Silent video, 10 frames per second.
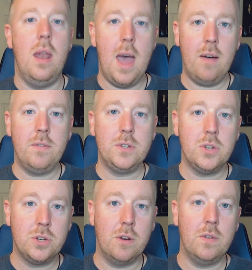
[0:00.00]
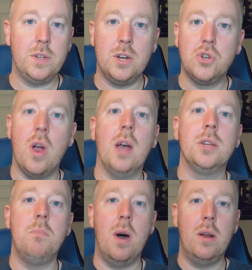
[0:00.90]
NAV is a service that
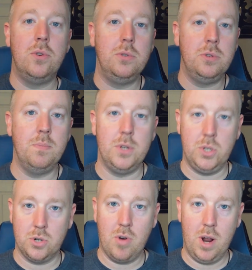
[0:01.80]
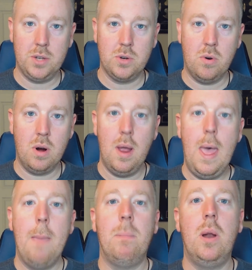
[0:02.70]
tracks and monitors your business credit score,